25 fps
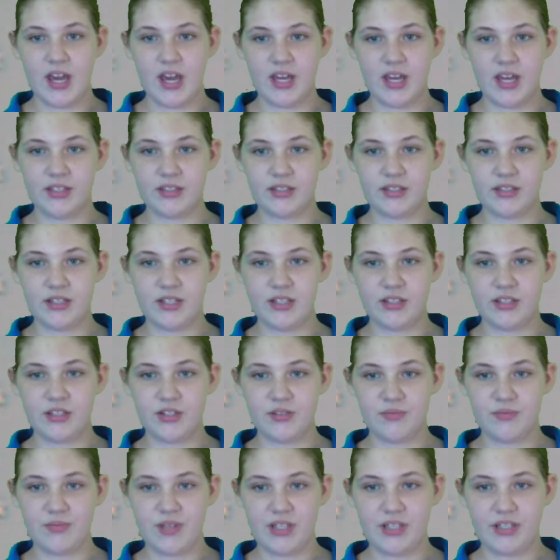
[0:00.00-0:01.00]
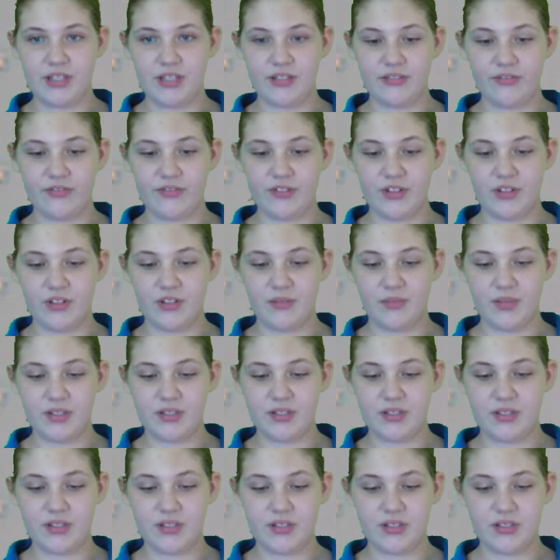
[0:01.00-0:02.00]
and intermediate
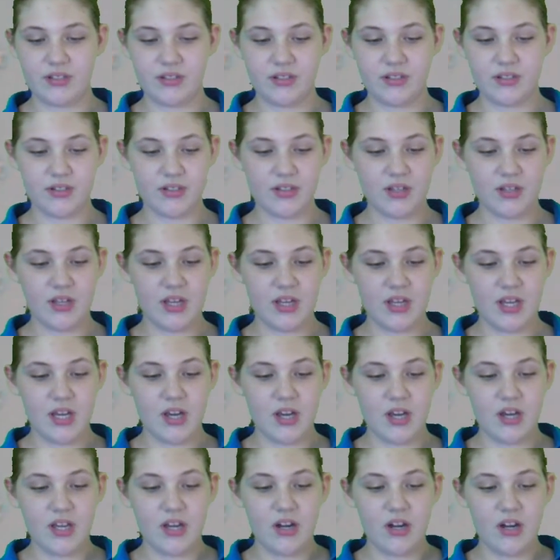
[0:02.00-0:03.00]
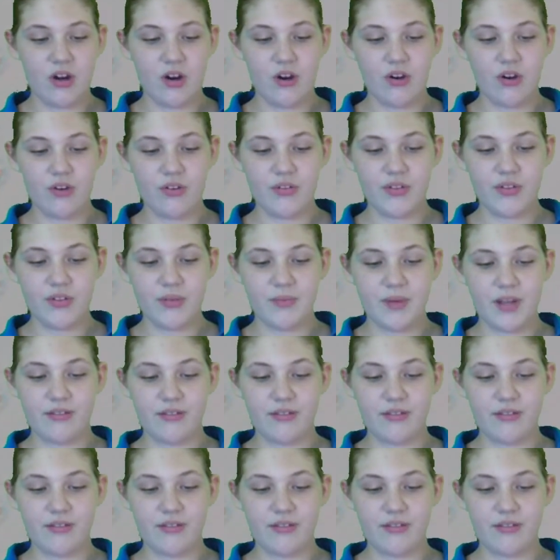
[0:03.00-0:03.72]
filaments. All the